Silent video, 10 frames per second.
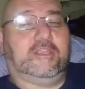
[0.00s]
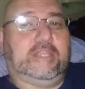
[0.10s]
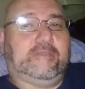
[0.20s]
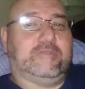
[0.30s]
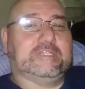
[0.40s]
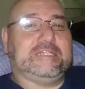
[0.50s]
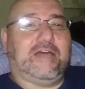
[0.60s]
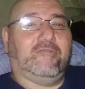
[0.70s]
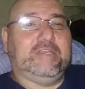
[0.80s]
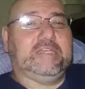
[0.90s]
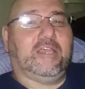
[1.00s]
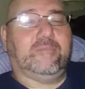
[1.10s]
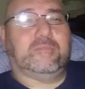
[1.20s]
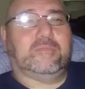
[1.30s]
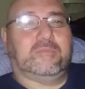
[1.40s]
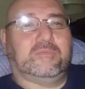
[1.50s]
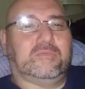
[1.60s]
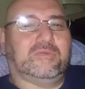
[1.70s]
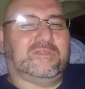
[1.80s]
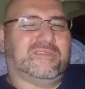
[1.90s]
it was clouding up,
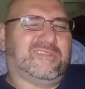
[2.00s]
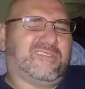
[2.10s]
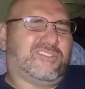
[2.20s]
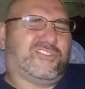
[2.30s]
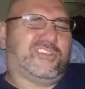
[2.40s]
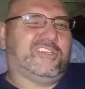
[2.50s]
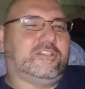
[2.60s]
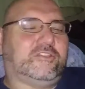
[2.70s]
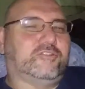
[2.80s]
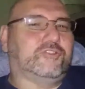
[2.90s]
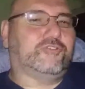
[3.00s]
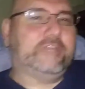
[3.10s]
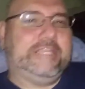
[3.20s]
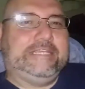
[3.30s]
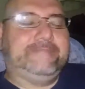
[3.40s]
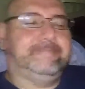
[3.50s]
turning a little green.